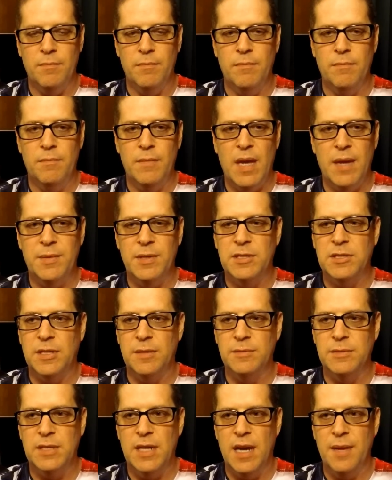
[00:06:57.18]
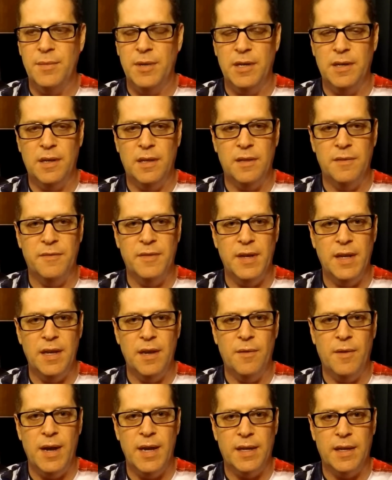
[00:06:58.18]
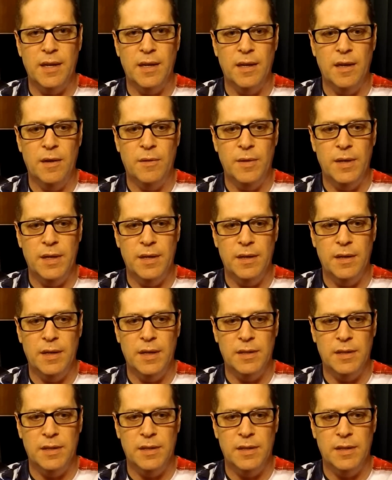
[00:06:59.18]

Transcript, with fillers: Maybe sometime in another video I can go and